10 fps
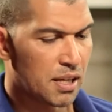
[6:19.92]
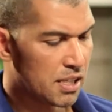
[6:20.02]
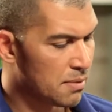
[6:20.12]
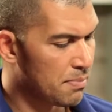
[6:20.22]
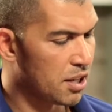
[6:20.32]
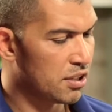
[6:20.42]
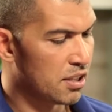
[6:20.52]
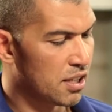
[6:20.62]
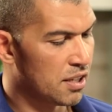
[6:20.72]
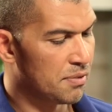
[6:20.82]
it's about
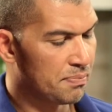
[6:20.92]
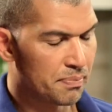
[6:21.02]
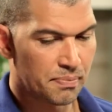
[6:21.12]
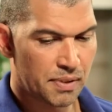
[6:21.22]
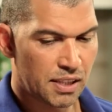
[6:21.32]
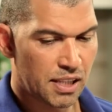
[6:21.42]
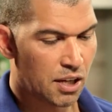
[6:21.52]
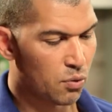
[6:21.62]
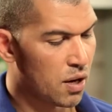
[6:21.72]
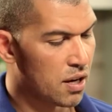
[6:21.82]
the
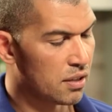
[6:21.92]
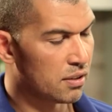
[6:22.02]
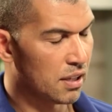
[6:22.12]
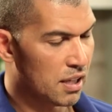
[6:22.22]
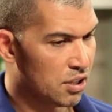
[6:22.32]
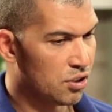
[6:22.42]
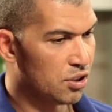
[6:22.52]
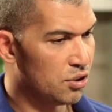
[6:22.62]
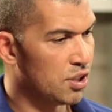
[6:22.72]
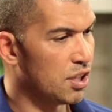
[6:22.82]
terroir.
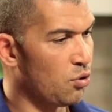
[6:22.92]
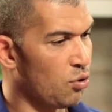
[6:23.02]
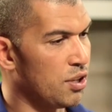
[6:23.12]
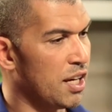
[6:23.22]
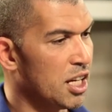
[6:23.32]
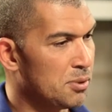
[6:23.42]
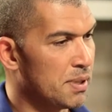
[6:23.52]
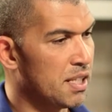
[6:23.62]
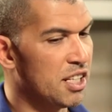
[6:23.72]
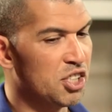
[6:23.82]
You need all the
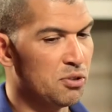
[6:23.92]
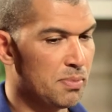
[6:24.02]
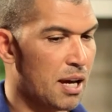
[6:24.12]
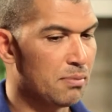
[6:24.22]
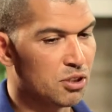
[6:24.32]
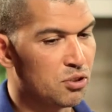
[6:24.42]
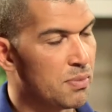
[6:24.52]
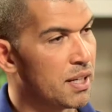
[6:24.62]
expertise to be able to